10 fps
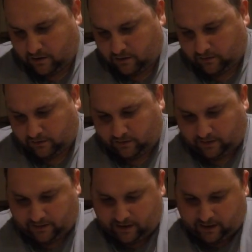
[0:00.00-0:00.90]
So you
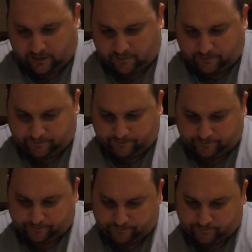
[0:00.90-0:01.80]
line that up,
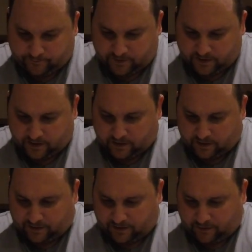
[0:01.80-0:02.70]

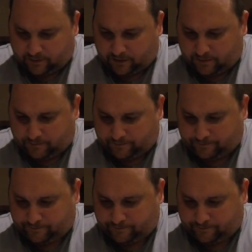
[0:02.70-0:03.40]
line that one up,